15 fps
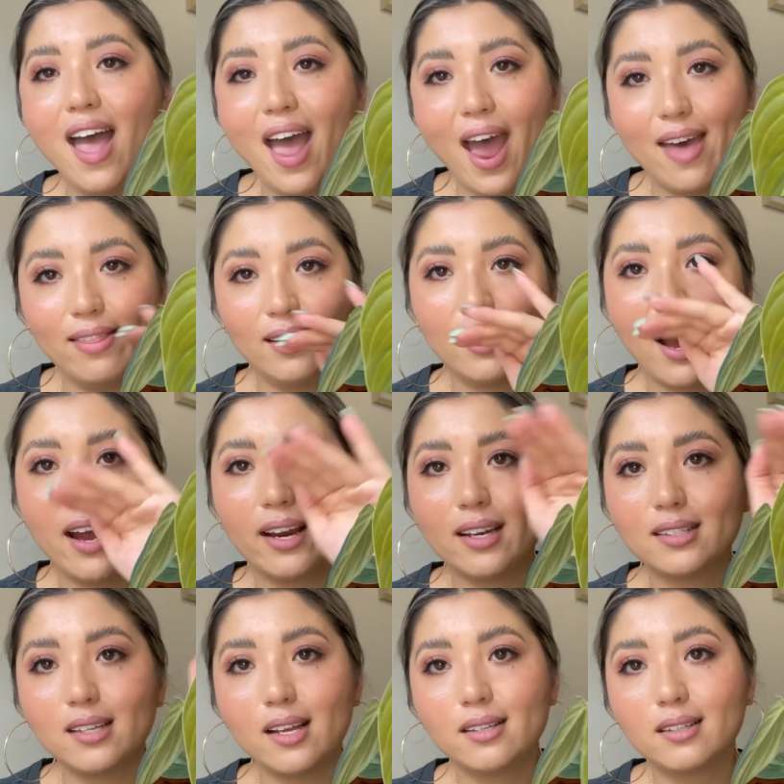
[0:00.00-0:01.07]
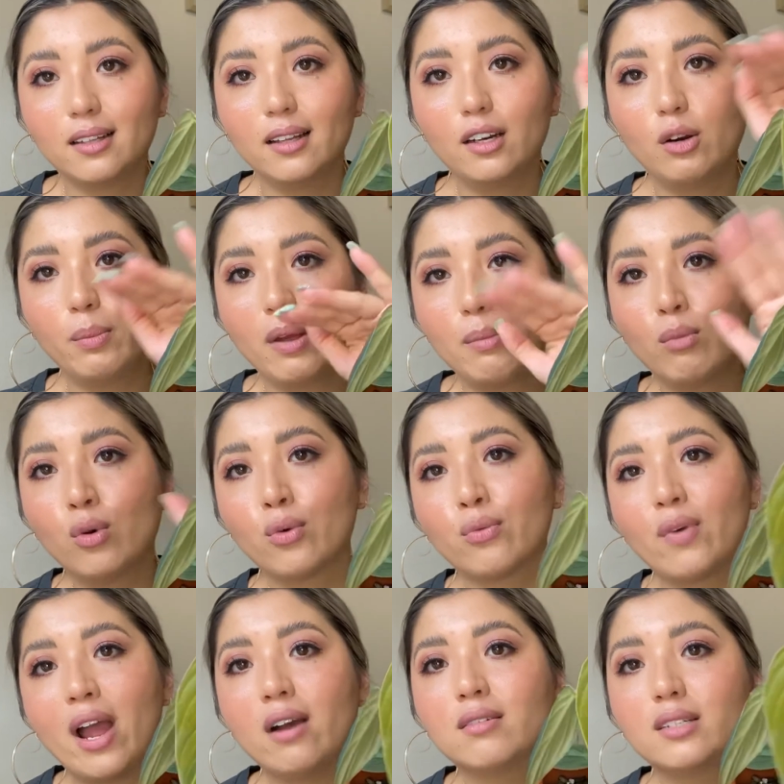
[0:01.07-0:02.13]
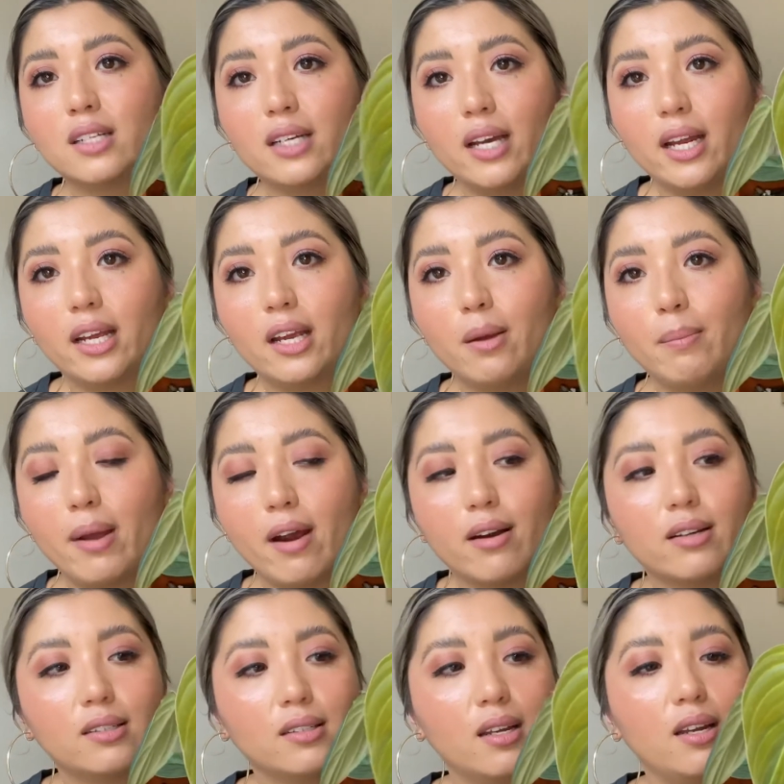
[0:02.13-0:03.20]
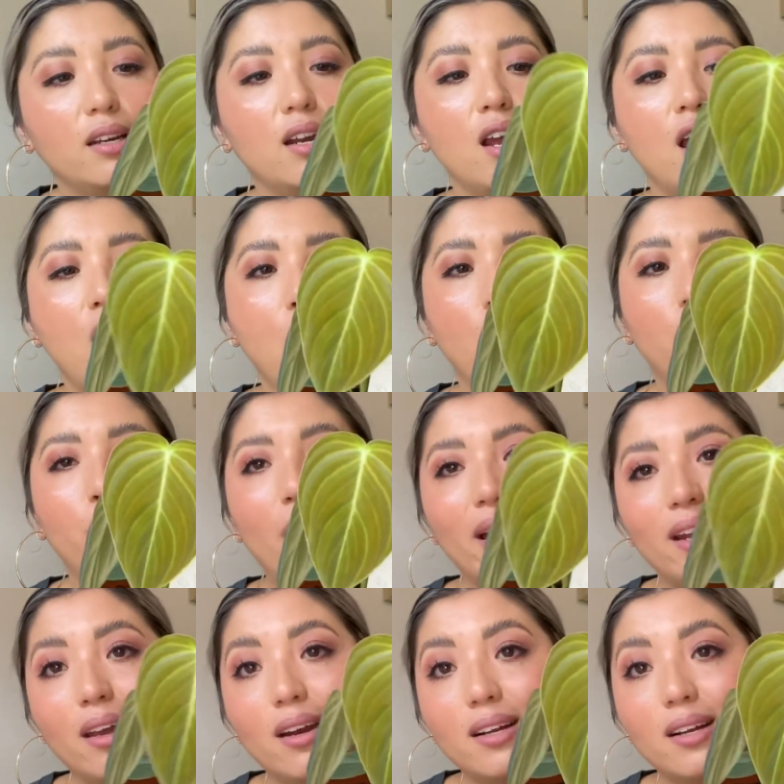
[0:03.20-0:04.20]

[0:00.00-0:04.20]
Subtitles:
and the gigas is a little bit more rounded in comparison. But it is